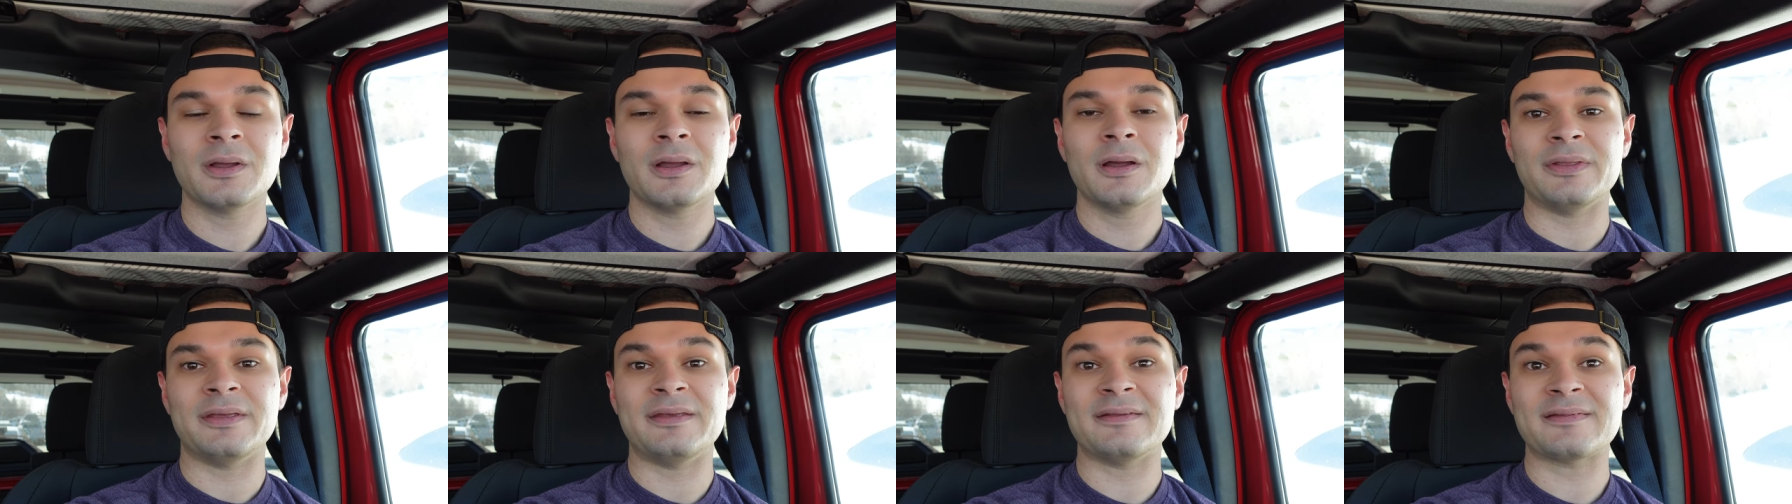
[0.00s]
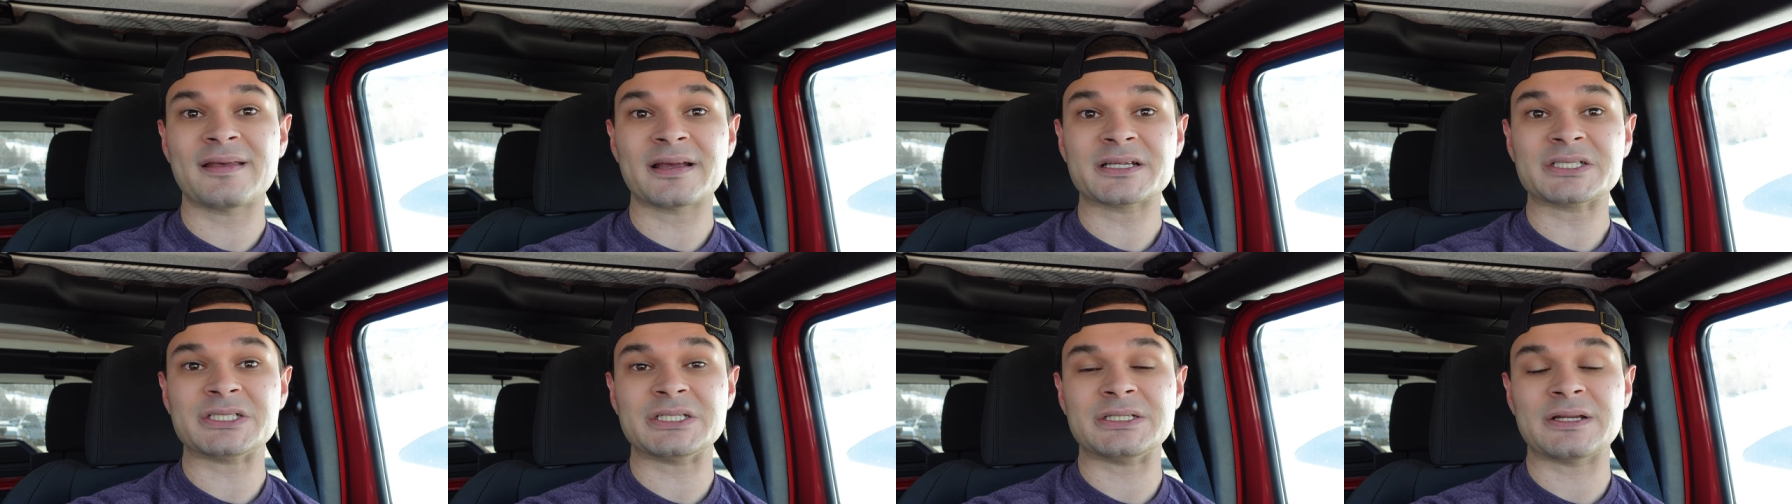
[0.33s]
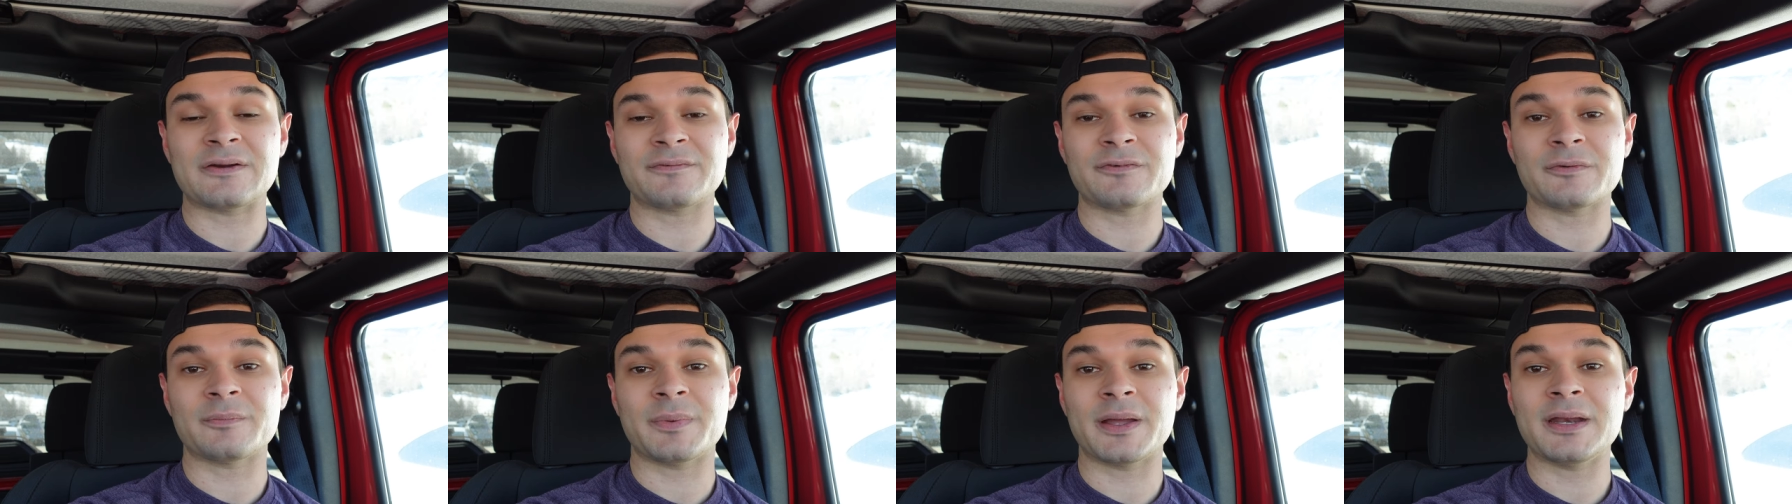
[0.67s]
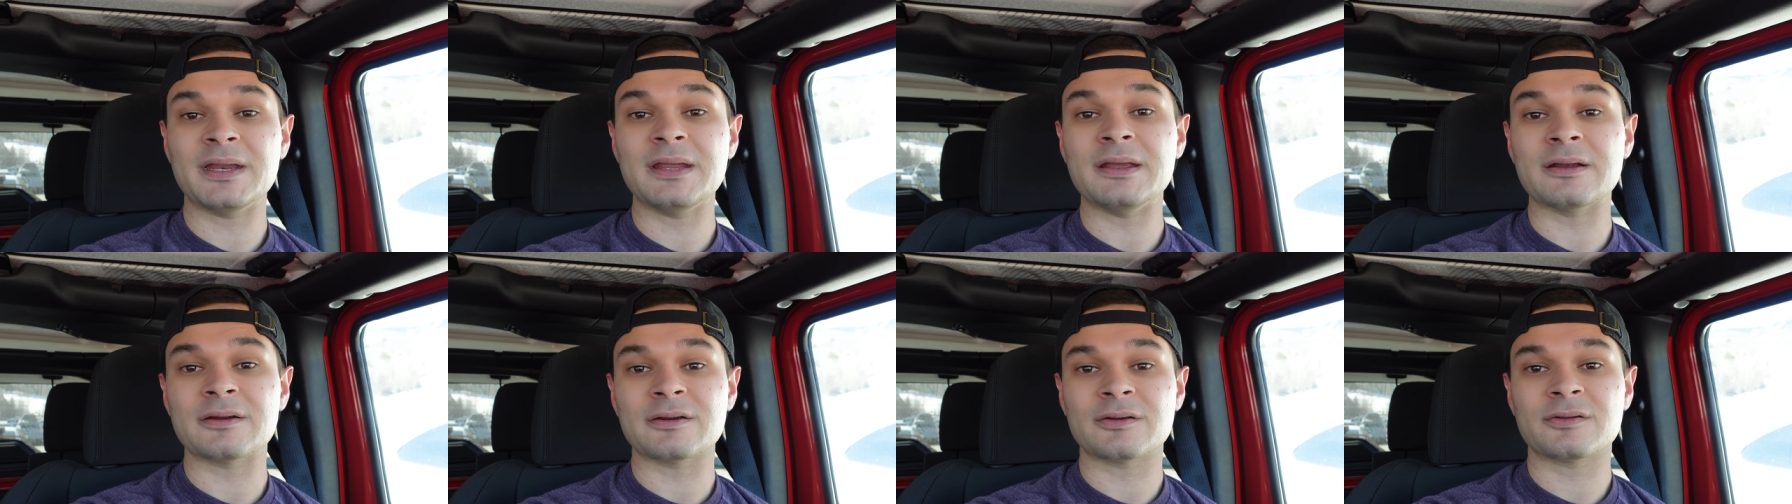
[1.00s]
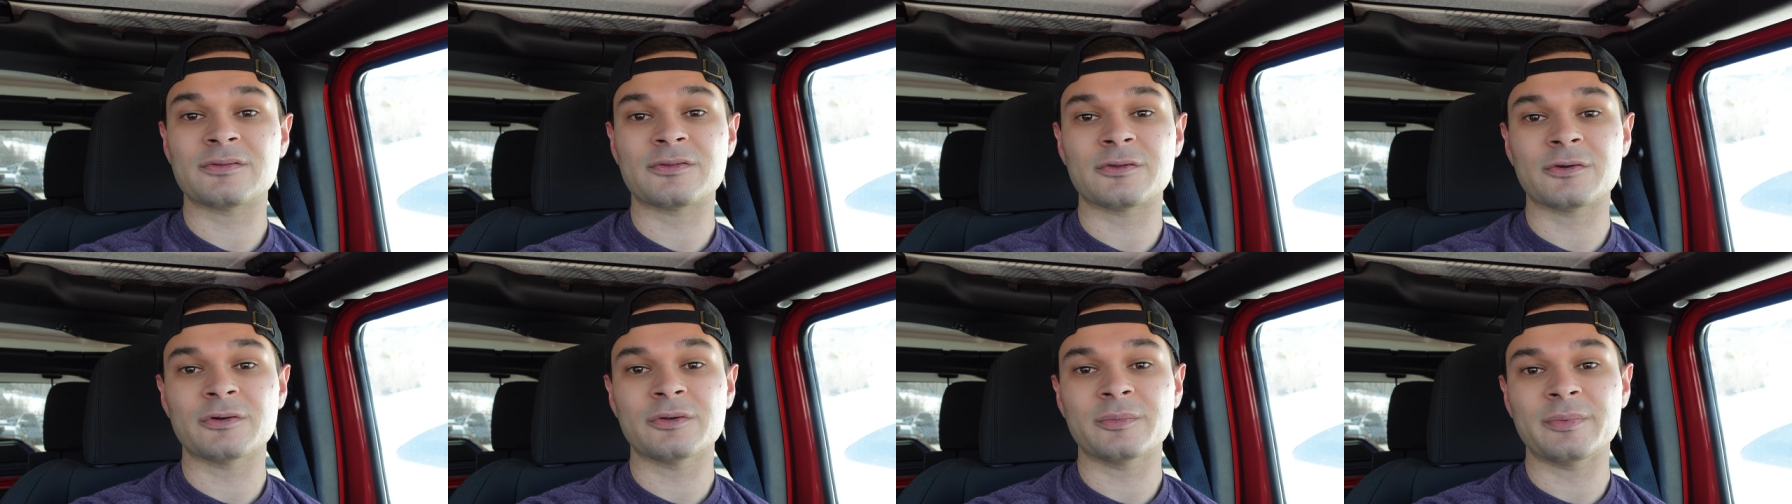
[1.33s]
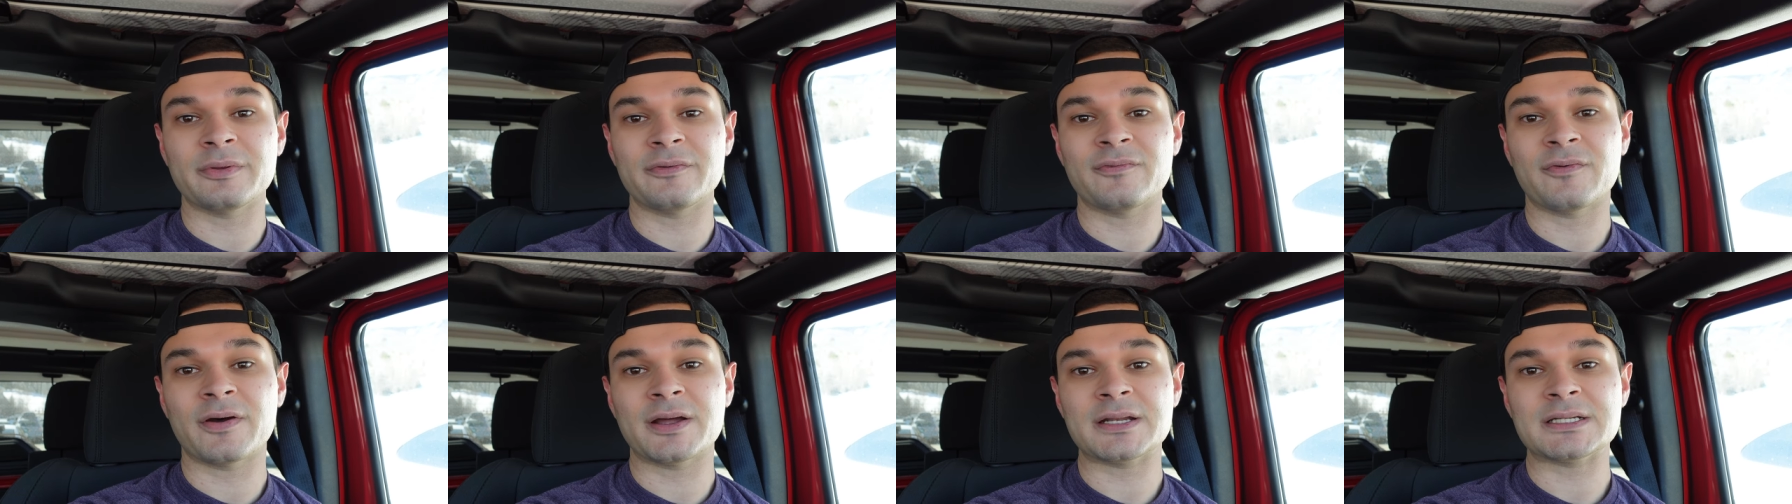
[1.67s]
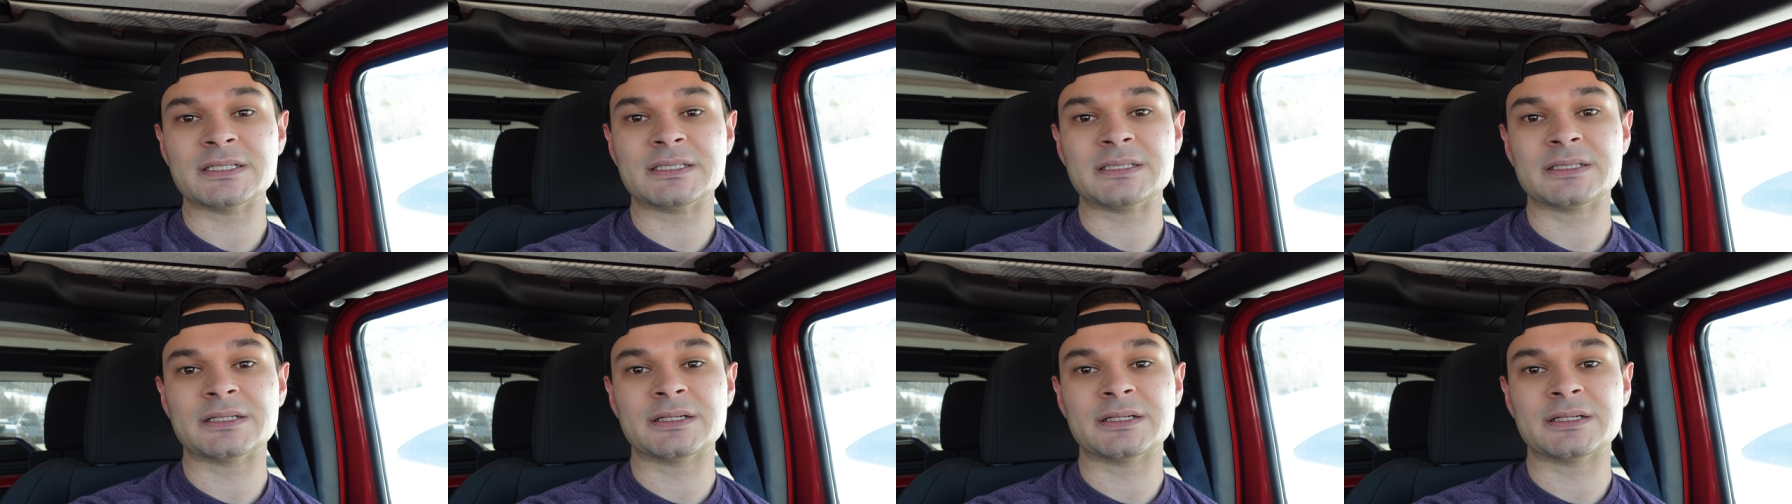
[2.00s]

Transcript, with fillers: He's actually never been here, so it'll be fun